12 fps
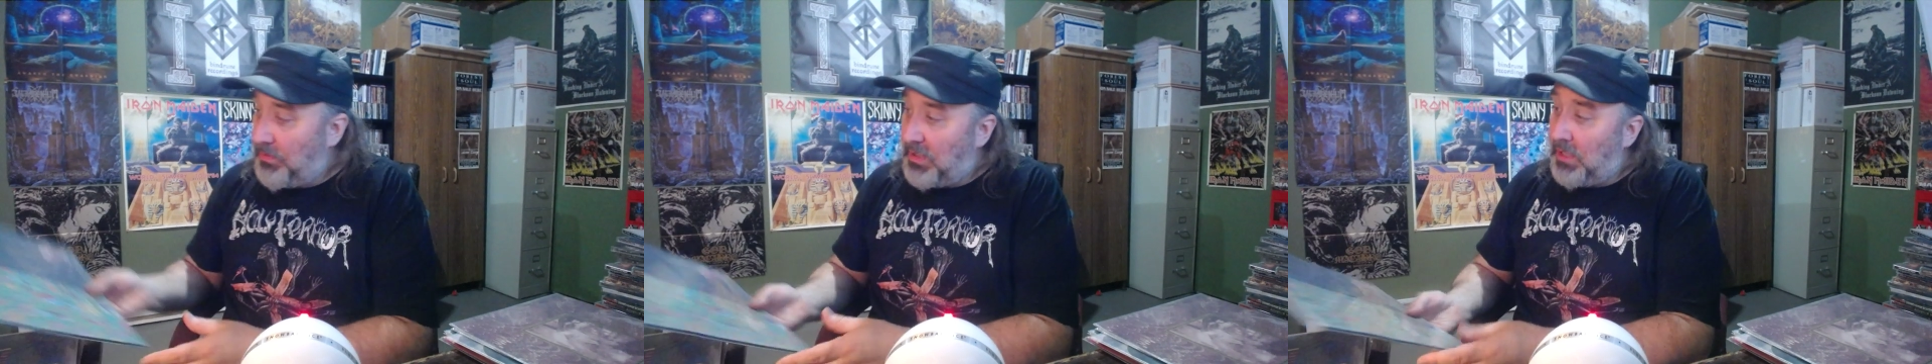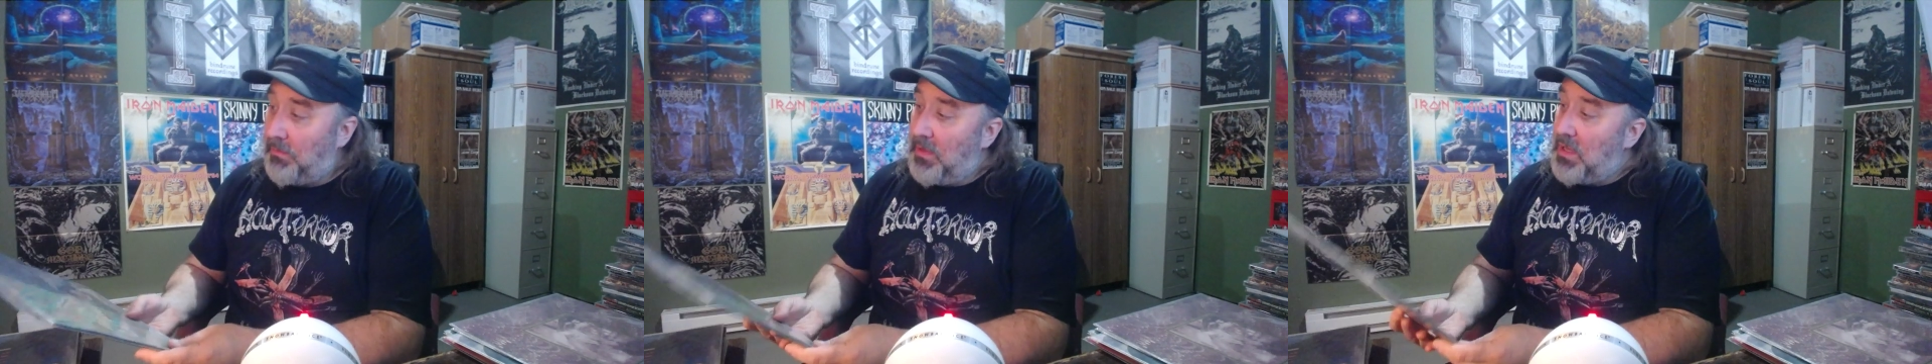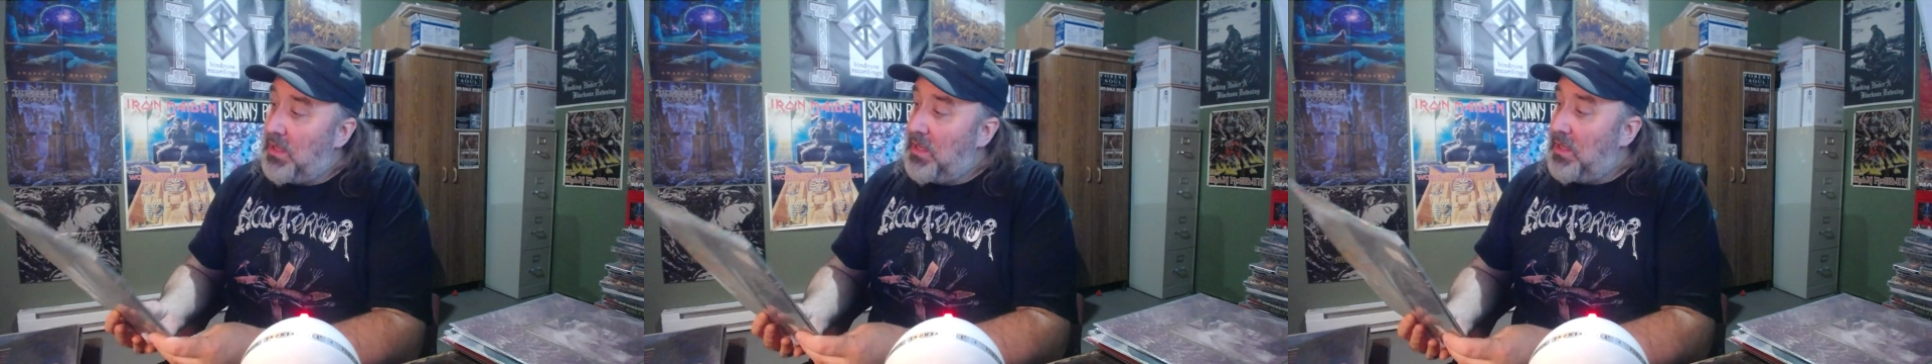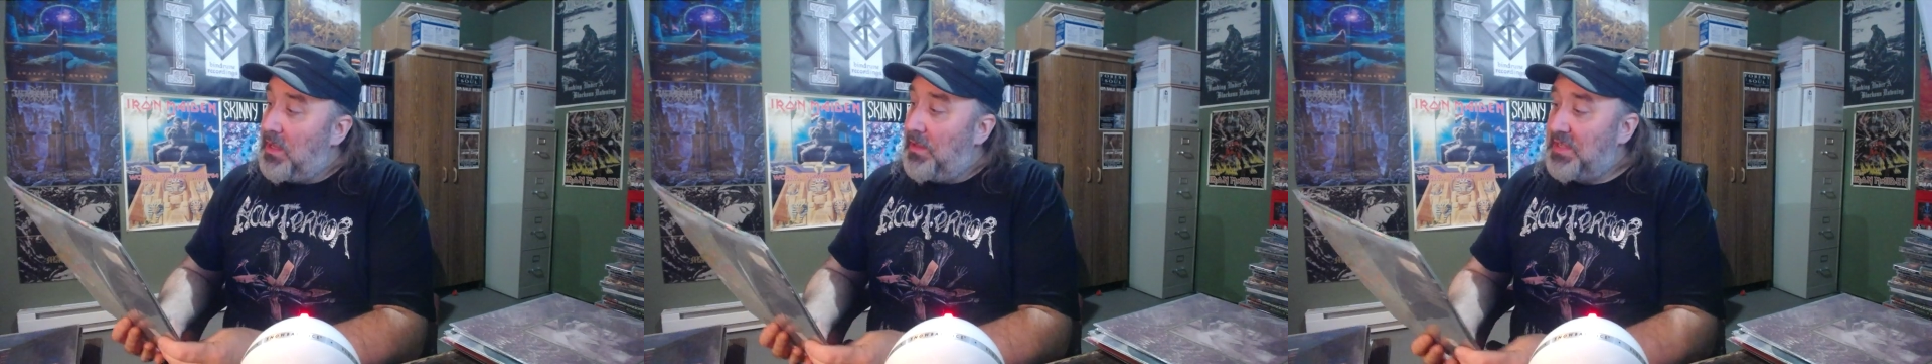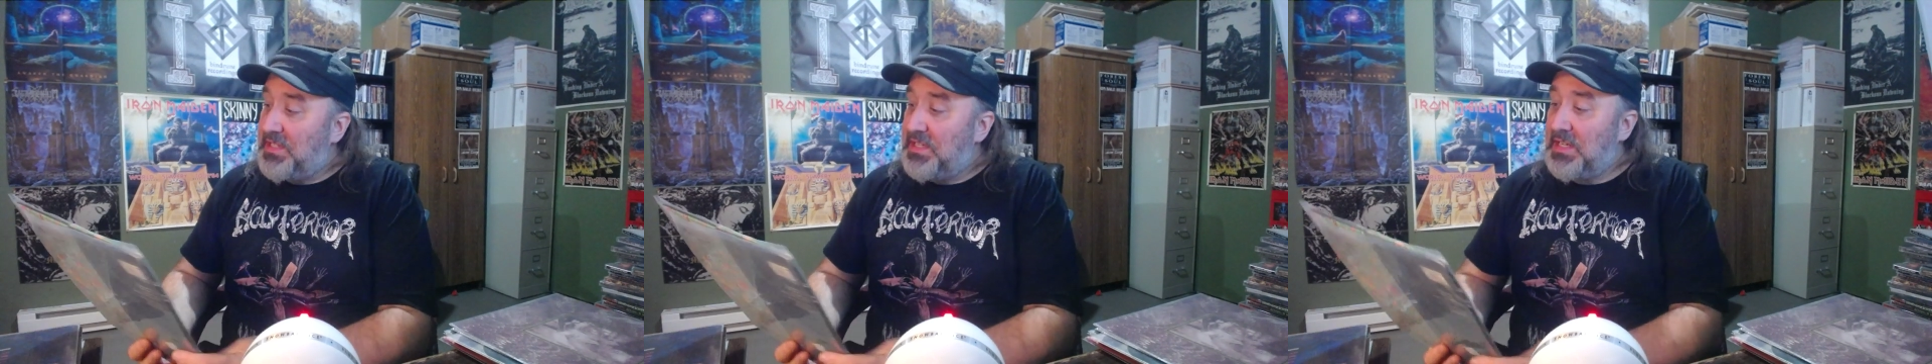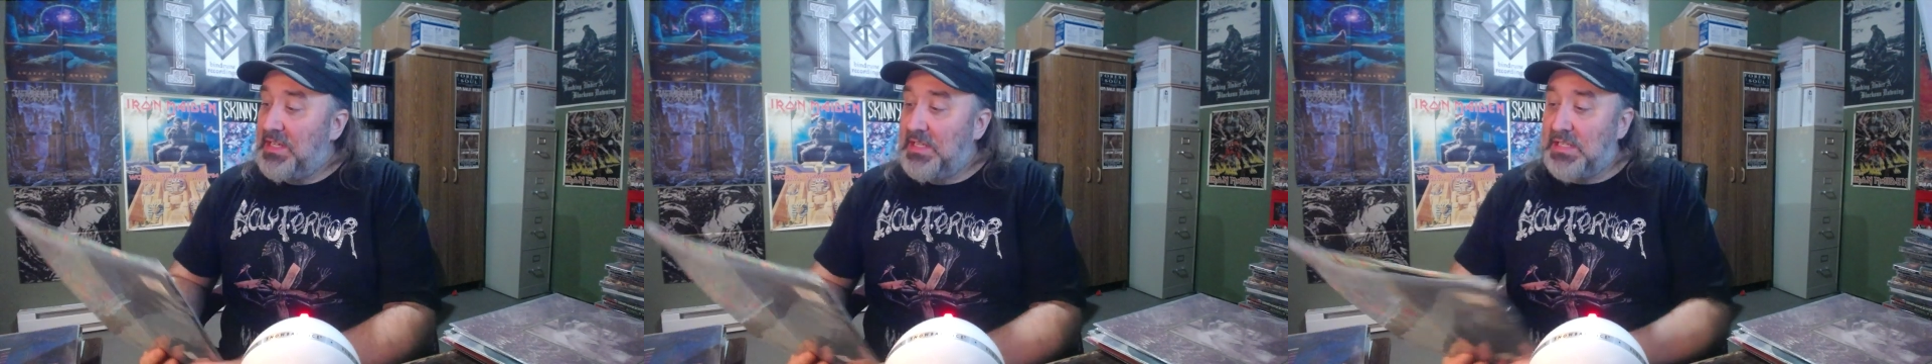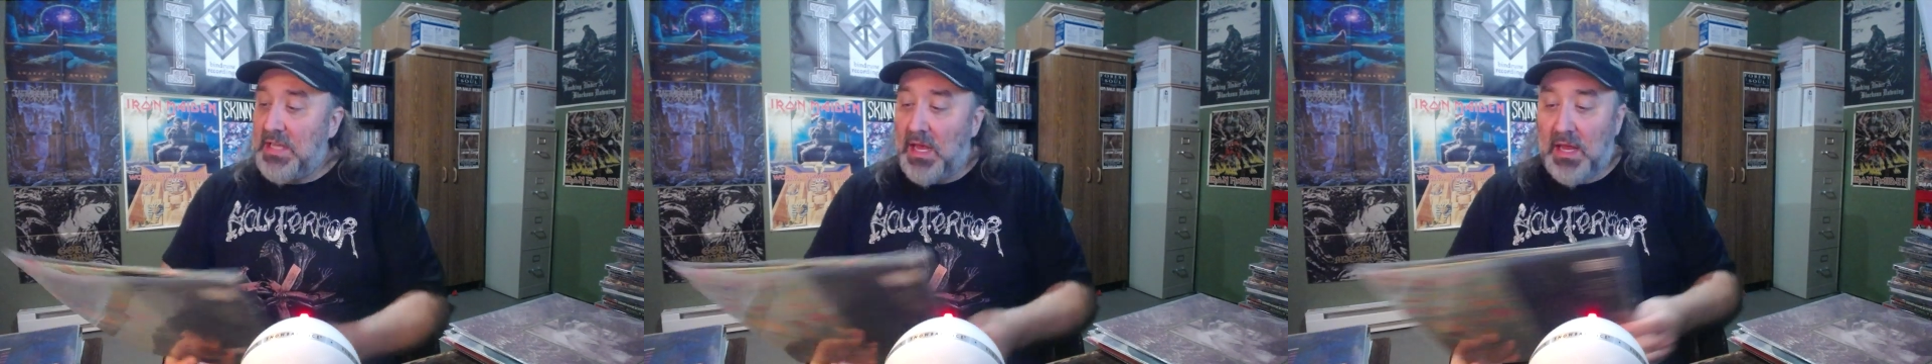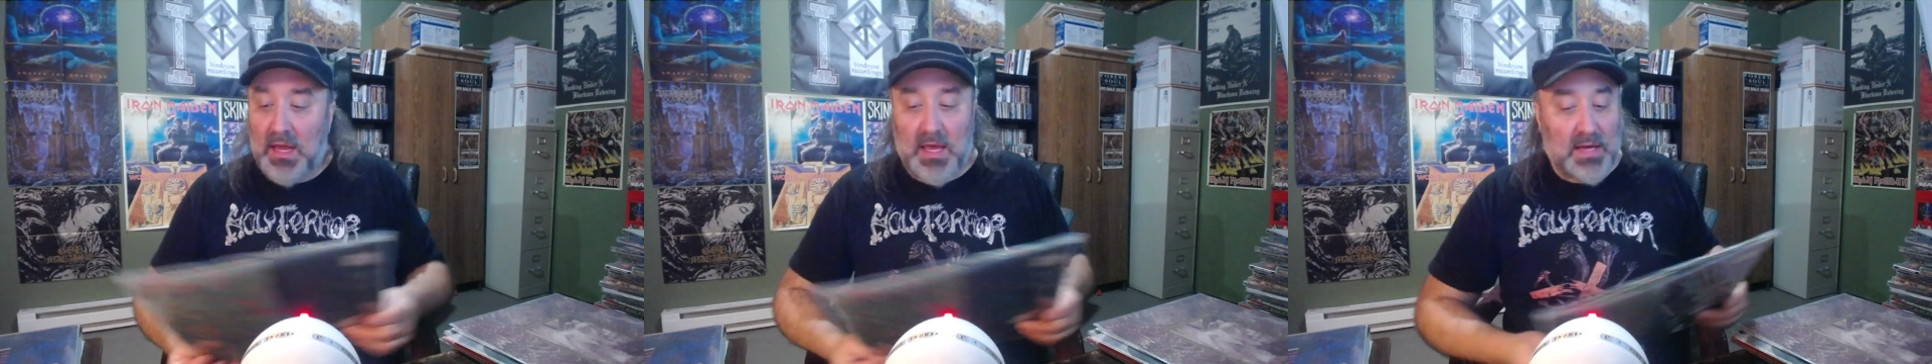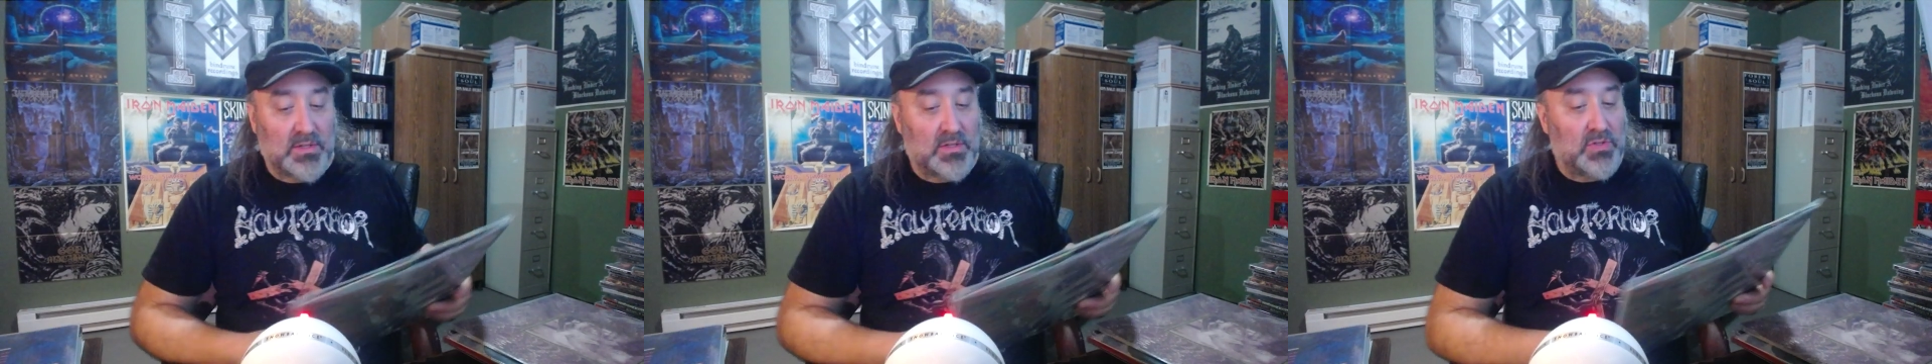but this is Cocteau